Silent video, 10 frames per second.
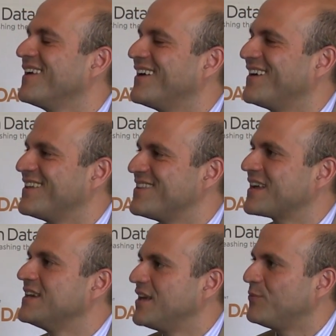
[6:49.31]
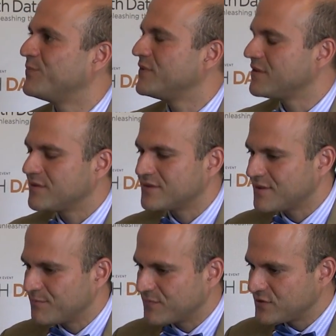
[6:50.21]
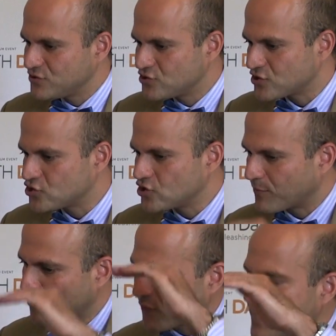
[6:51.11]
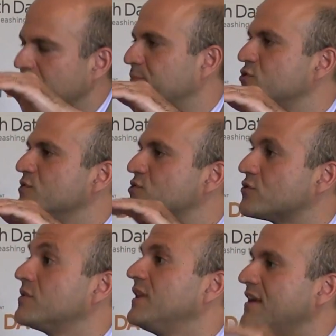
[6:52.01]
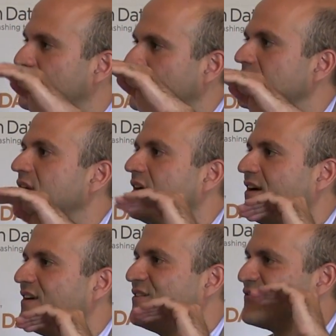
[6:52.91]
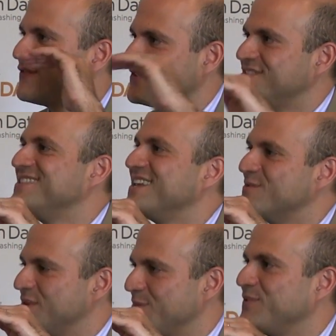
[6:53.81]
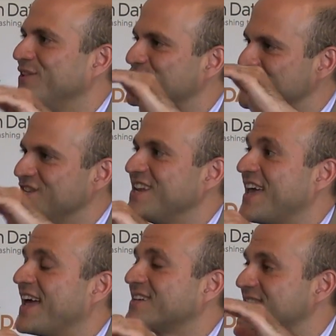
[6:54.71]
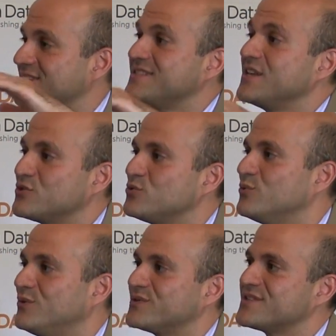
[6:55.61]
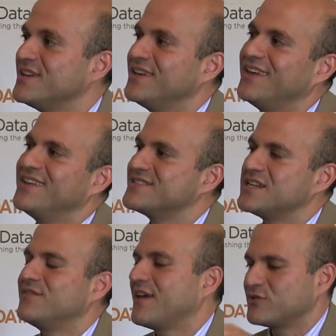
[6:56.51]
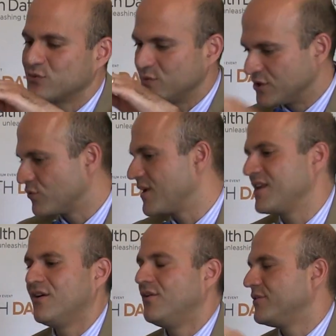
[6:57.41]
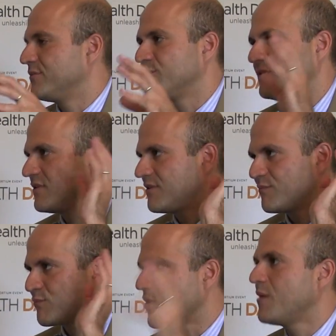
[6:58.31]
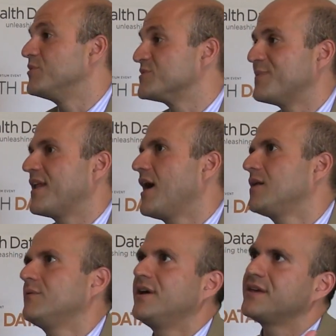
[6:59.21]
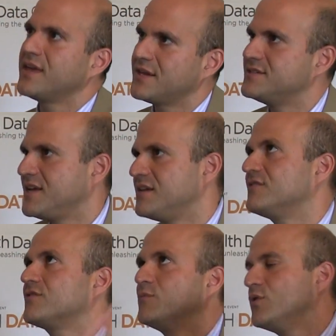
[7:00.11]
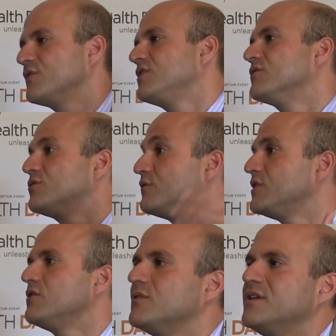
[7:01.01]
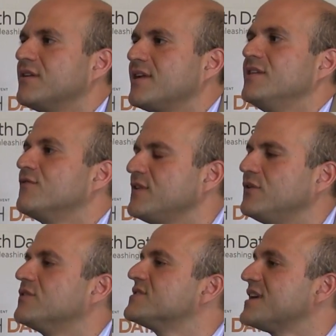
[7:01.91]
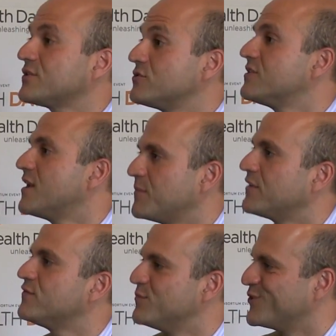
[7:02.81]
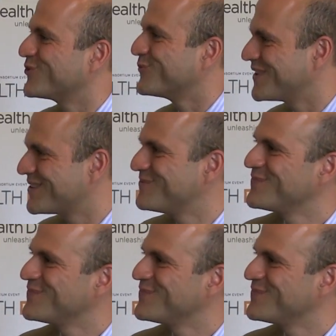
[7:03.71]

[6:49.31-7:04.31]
that can help them just jump right up to a certain level of data manipulation, data access, data tools, instead of having to recreate all the problems about how do I get data from over here to over in a field sector that I'm not familiar with.